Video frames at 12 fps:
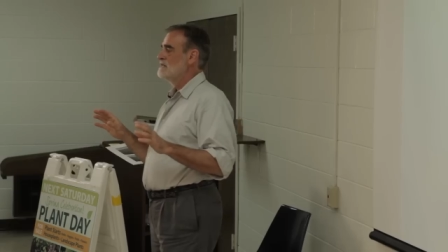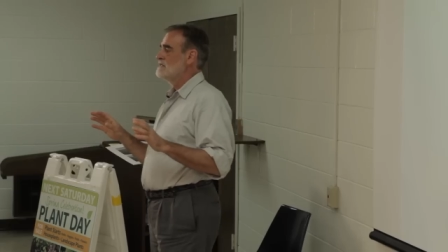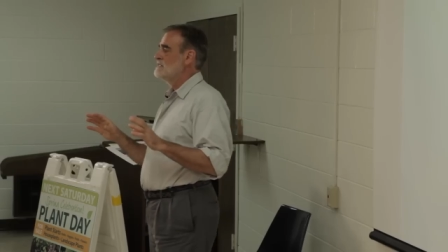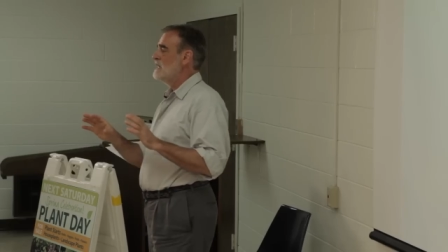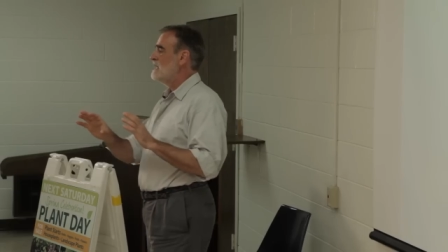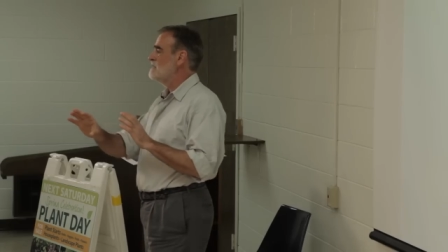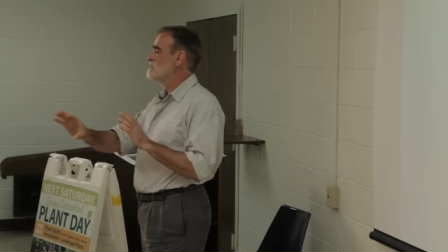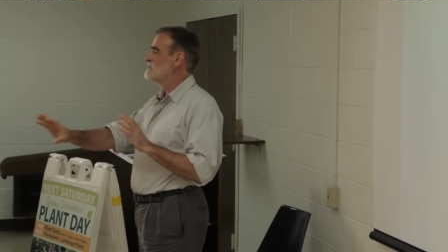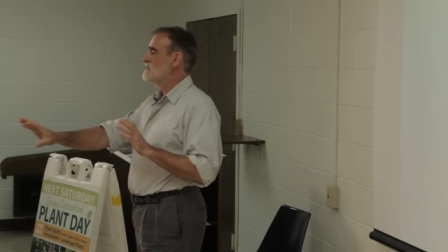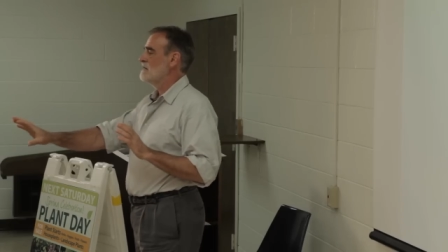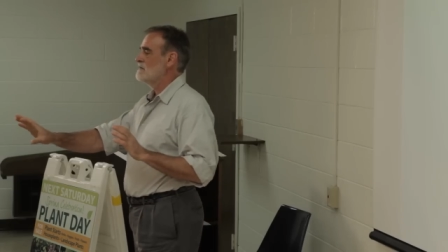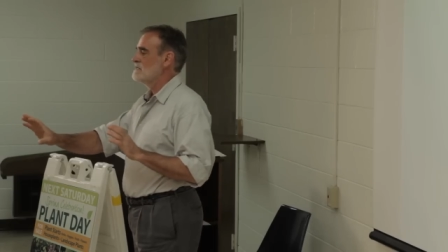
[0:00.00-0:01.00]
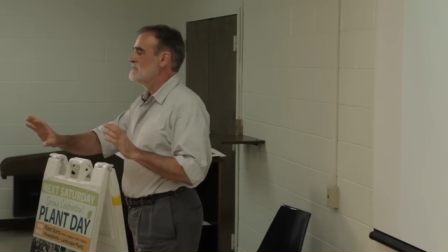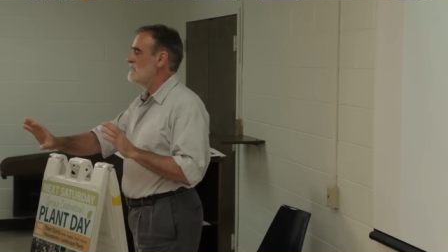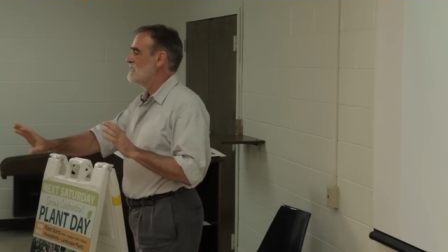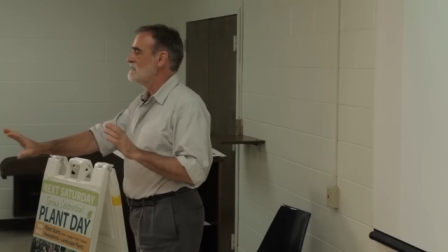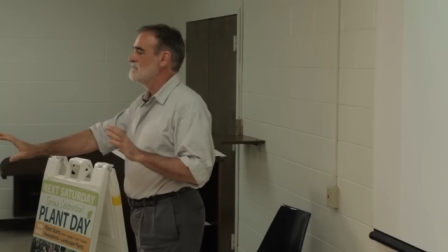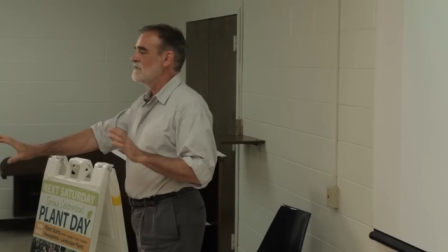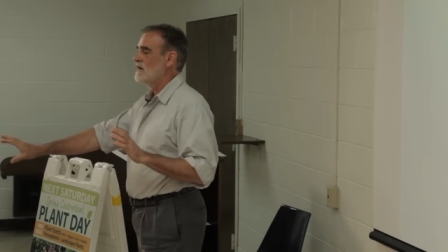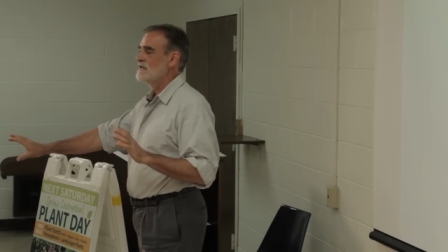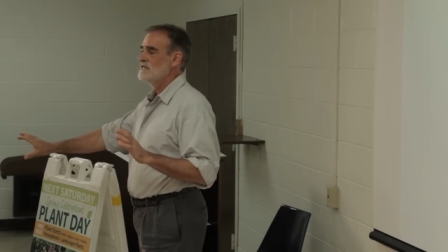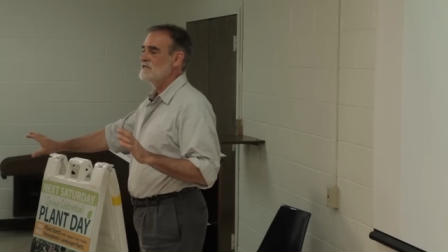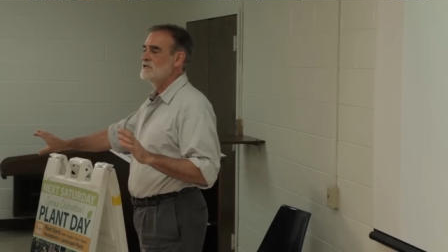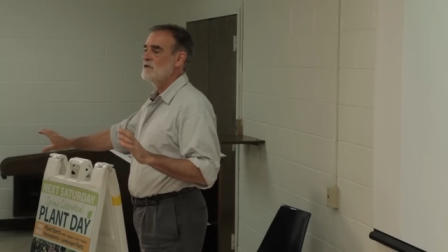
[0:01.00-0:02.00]
10, I've got 10
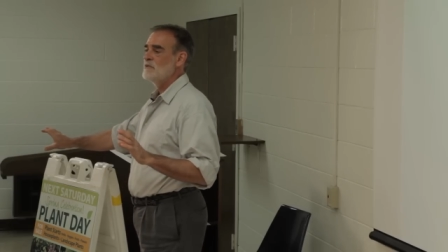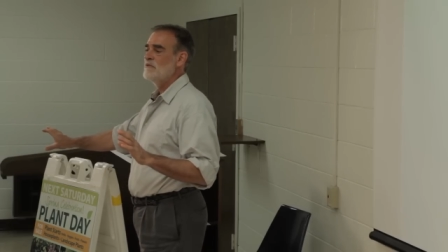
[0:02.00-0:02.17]
varieties of soap.